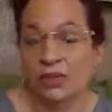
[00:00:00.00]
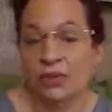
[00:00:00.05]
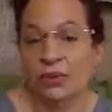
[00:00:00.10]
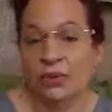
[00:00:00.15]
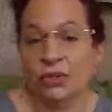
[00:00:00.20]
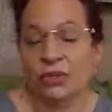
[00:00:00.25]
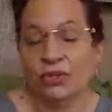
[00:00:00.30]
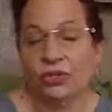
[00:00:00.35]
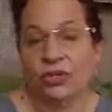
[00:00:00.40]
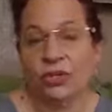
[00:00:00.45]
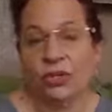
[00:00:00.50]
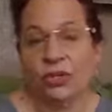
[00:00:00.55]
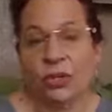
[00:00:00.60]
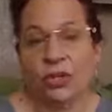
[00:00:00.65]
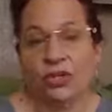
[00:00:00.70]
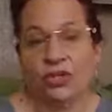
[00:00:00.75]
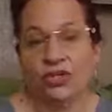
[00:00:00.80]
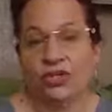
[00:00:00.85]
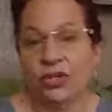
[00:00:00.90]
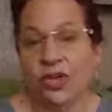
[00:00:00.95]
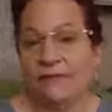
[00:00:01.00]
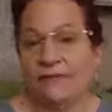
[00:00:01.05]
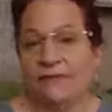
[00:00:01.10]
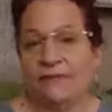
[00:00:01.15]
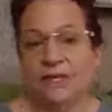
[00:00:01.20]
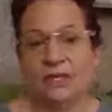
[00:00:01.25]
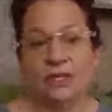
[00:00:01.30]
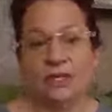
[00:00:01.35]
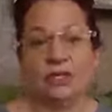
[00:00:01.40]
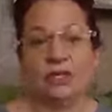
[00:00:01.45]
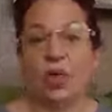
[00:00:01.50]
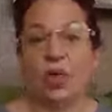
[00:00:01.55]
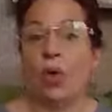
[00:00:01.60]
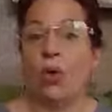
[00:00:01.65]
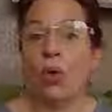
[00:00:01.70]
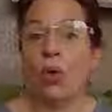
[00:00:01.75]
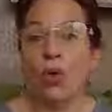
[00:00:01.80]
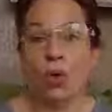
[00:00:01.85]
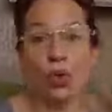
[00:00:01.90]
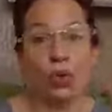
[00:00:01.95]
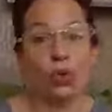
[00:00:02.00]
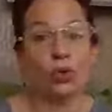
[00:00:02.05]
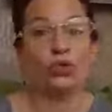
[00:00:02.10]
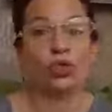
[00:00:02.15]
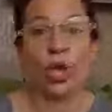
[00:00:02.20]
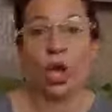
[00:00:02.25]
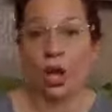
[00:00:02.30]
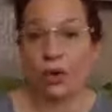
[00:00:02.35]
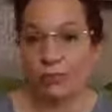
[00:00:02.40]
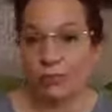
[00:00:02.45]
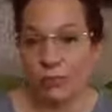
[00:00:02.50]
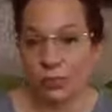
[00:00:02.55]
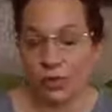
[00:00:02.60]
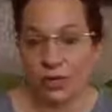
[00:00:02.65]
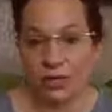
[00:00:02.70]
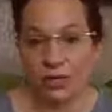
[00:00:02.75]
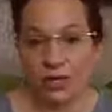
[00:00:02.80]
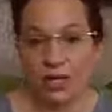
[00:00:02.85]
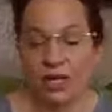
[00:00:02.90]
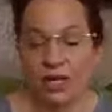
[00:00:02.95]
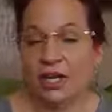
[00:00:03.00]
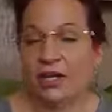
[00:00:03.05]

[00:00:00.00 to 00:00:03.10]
one of those equations that fills the whole chalkboard